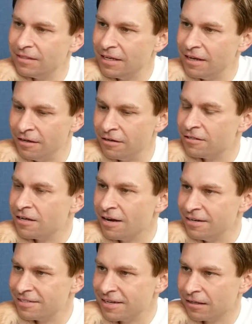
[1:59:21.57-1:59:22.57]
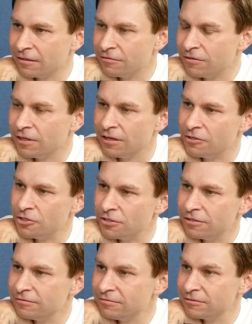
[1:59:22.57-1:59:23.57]
eat a tiny salad for lunch.
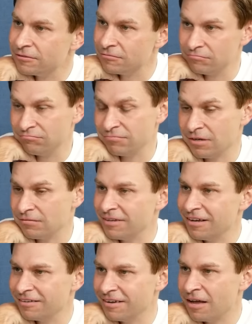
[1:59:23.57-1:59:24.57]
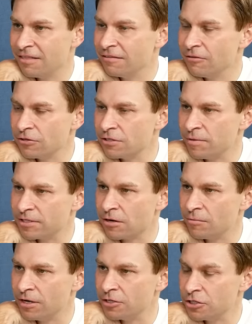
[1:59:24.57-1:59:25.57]
I think those are the best
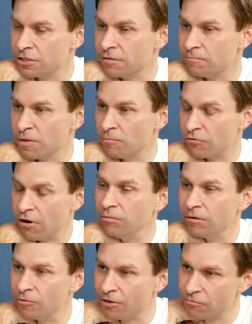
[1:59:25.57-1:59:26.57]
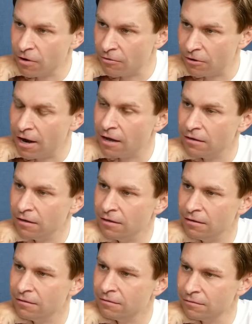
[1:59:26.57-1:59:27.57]
combinations. The problem with where we're at
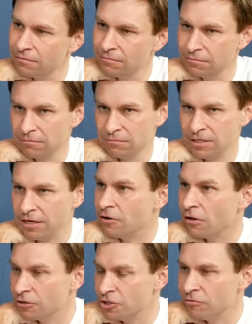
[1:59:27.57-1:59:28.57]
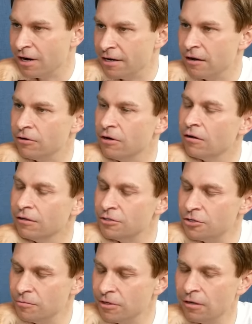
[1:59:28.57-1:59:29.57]
in technology right now and knowledge,
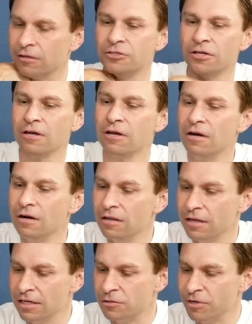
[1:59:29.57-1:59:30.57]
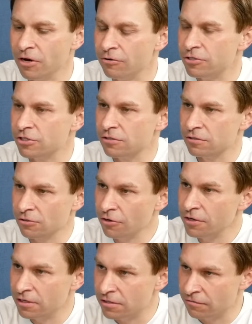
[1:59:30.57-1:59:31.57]
human knowledge, is we know
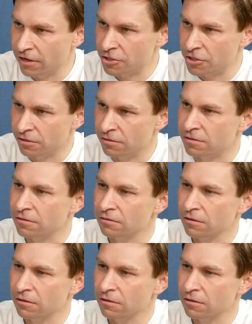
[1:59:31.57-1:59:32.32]
certain interventions